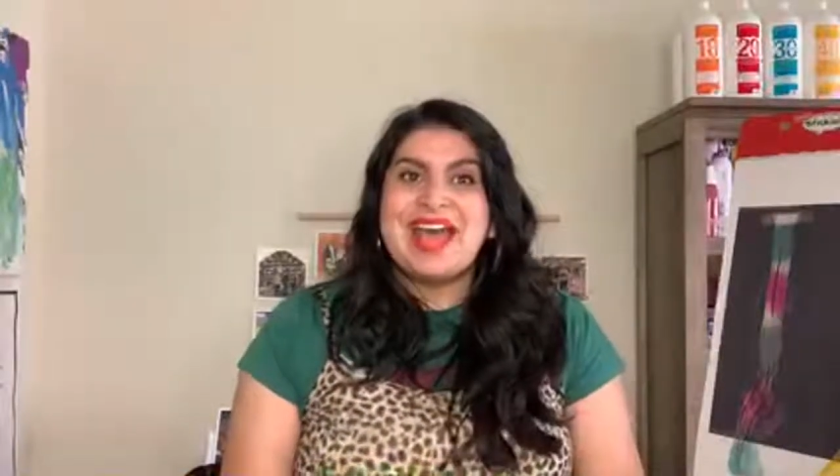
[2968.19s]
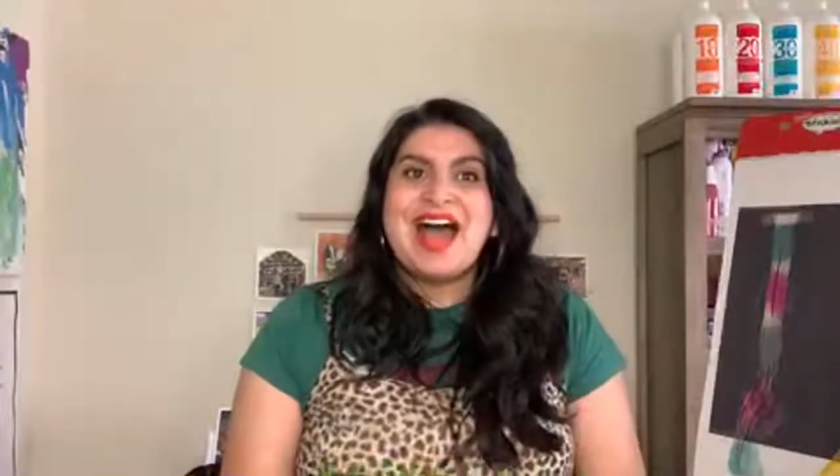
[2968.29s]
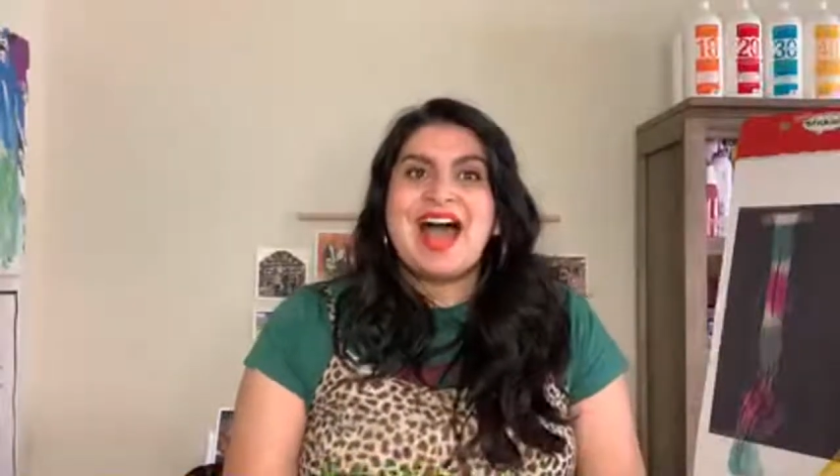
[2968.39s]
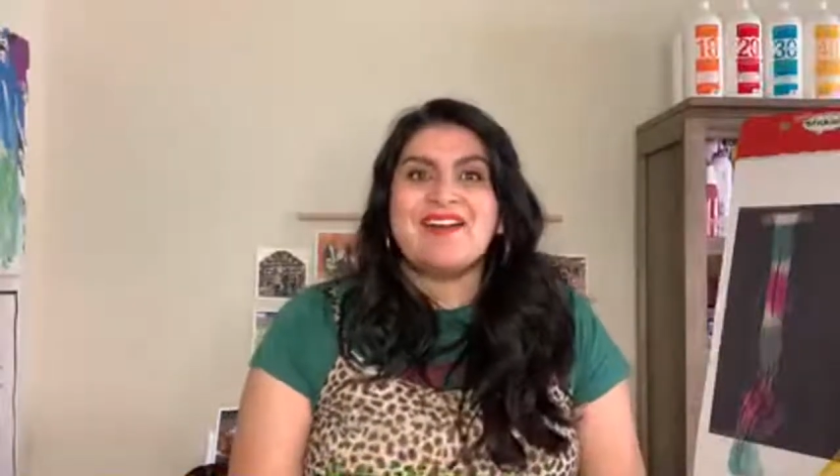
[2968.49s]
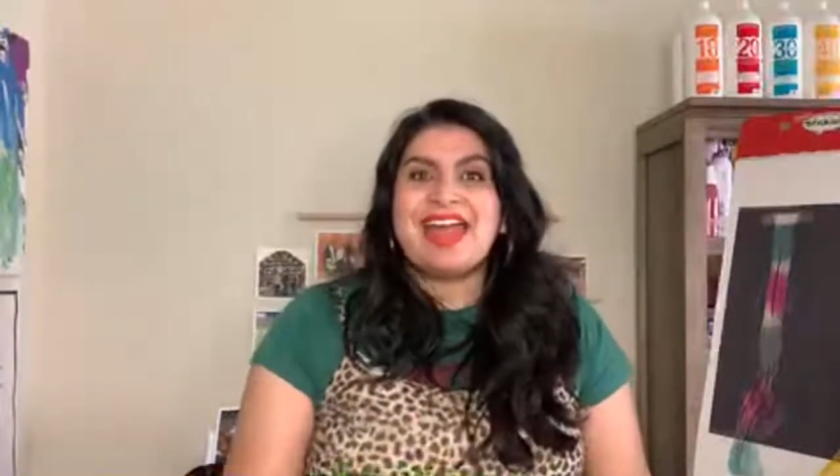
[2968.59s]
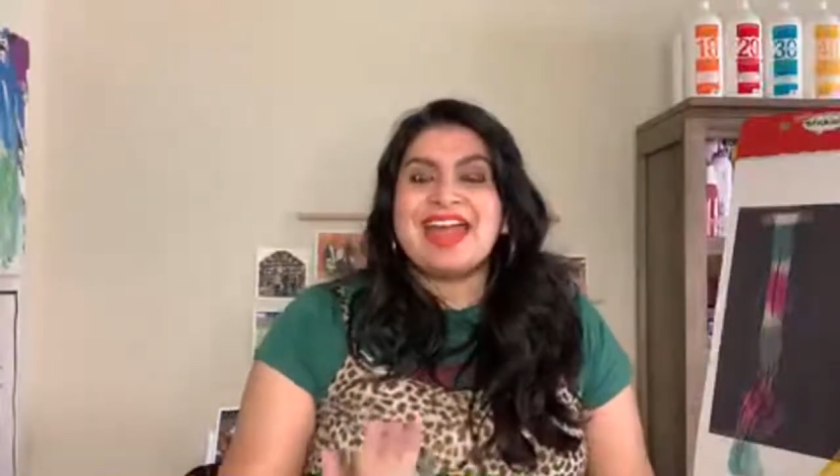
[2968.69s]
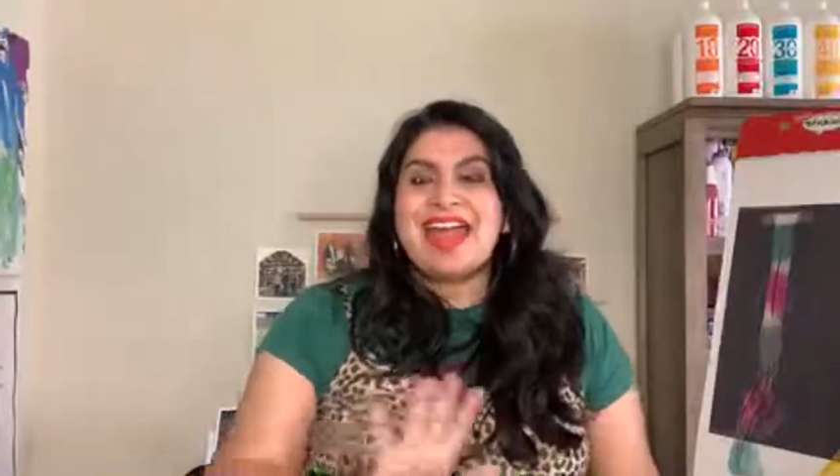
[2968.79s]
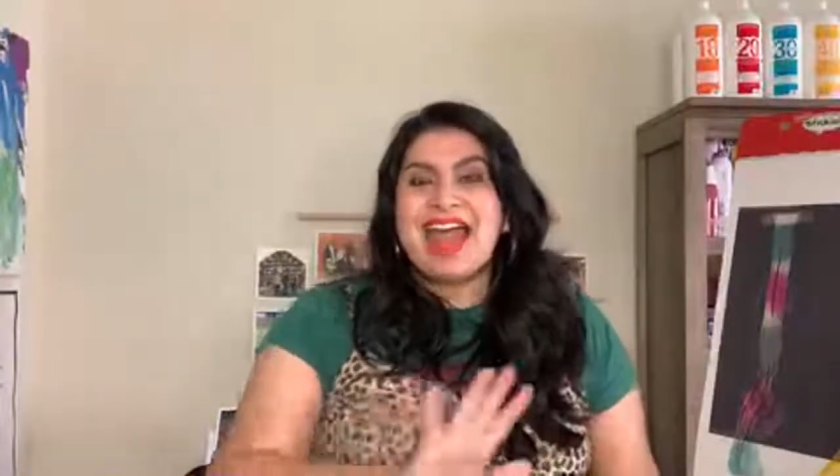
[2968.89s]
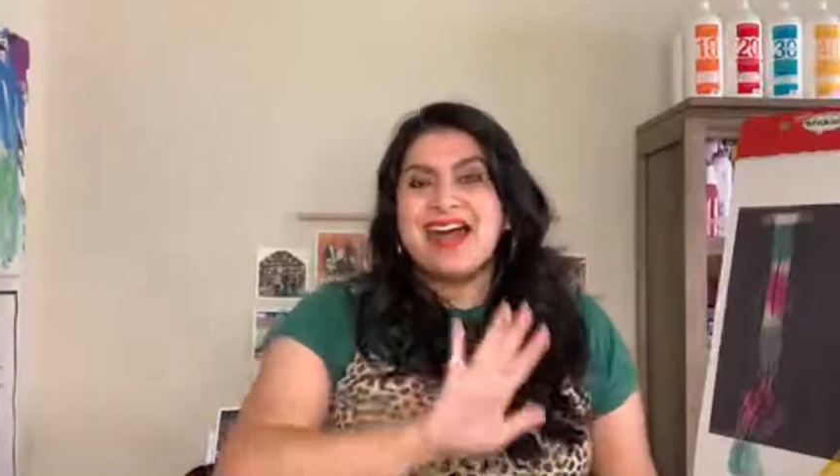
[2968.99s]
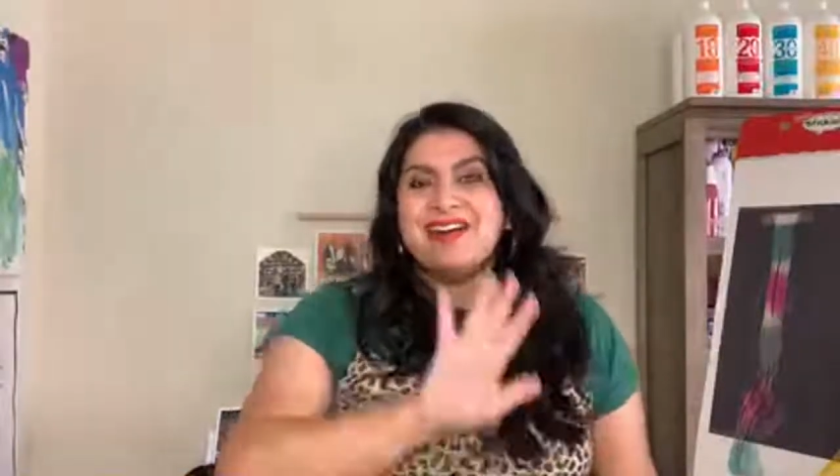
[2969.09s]
All right,
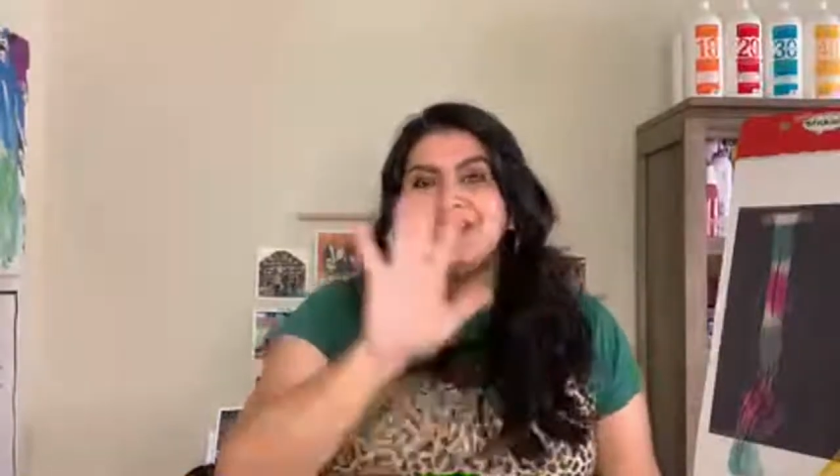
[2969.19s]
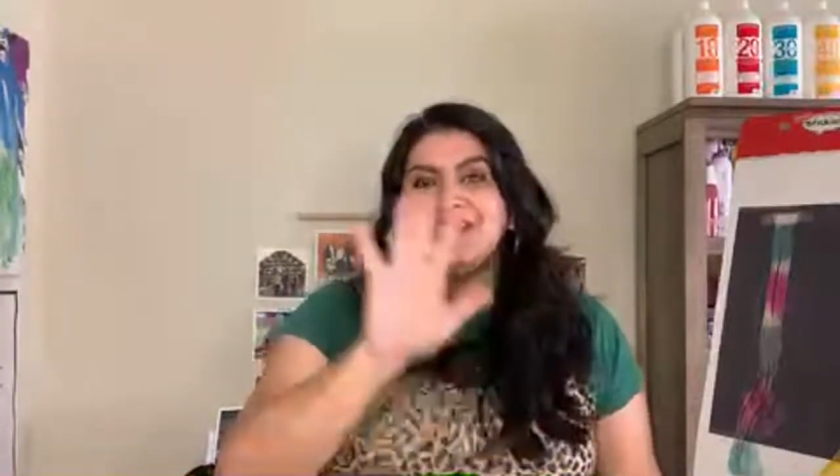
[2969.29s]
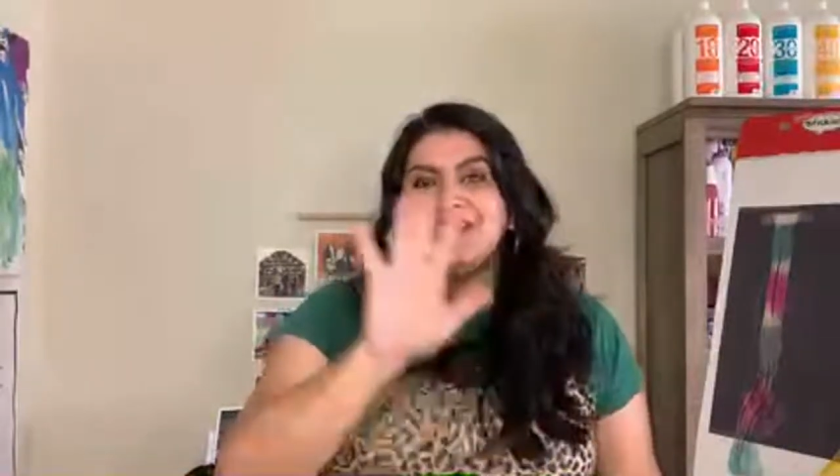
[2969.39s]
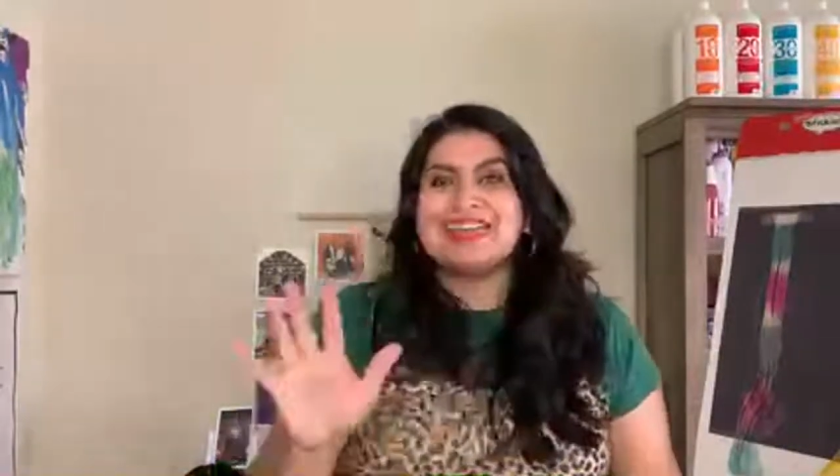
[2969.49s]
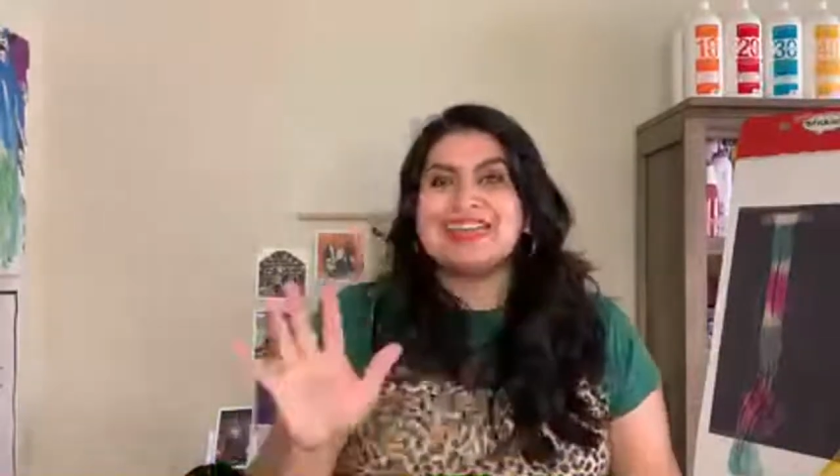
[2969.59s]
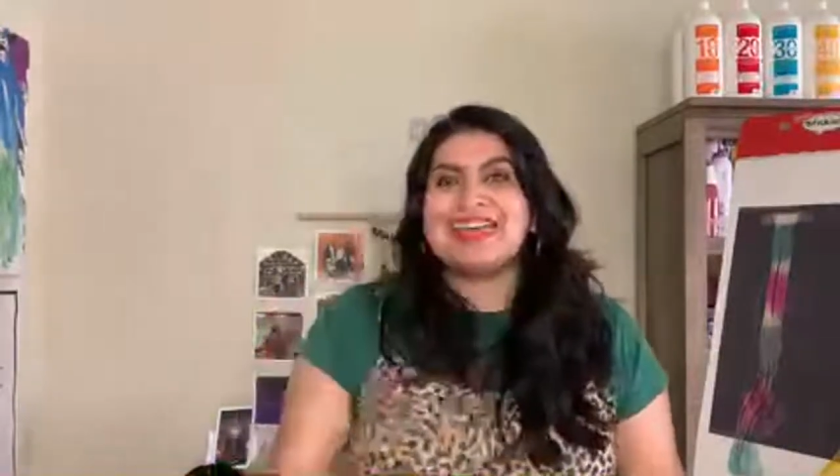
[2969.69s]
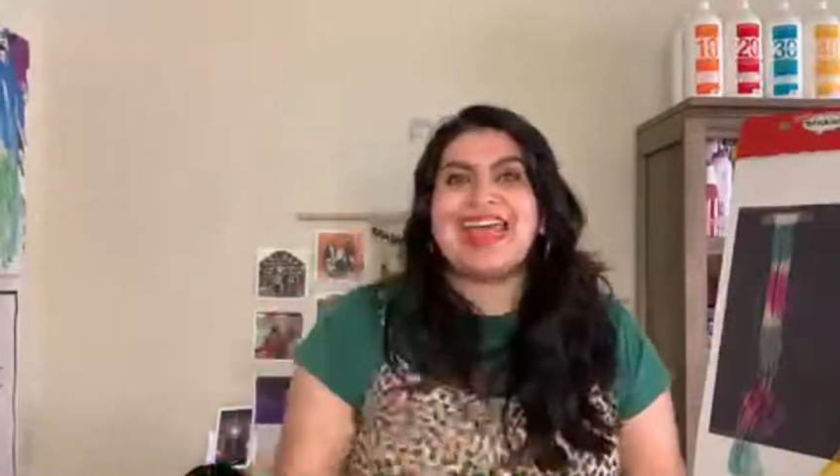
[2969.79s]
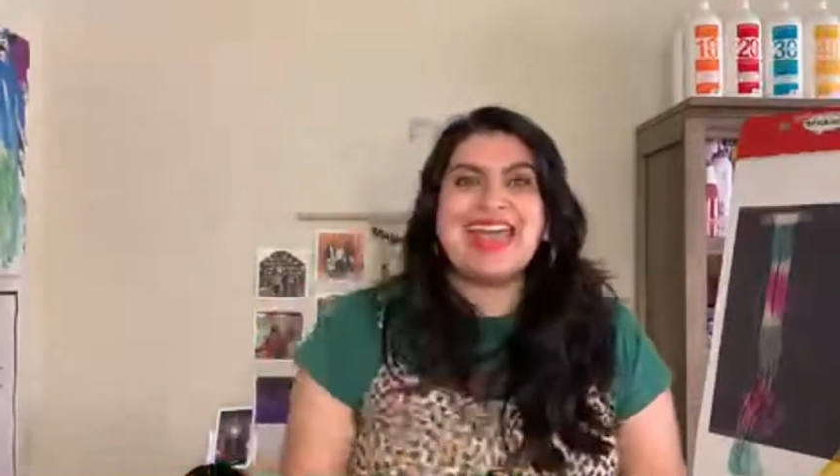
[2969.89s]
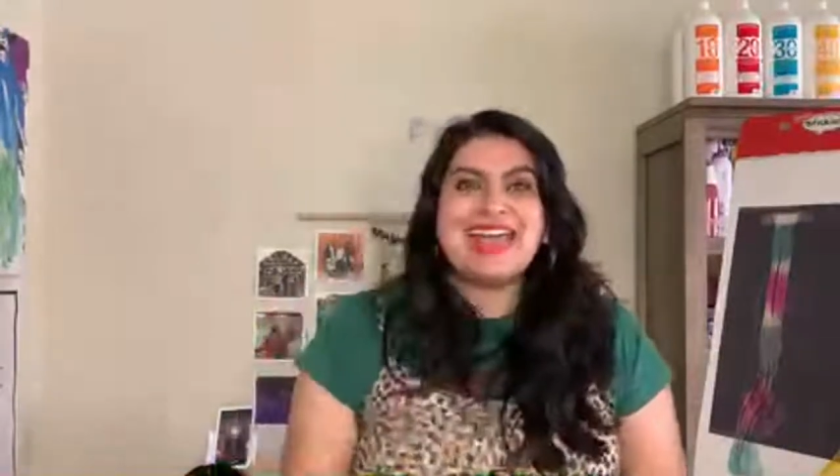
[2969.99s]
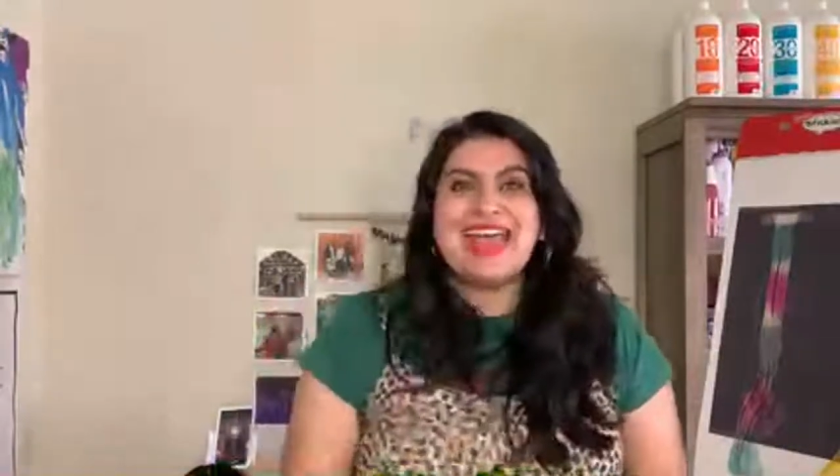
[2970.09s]
have a great day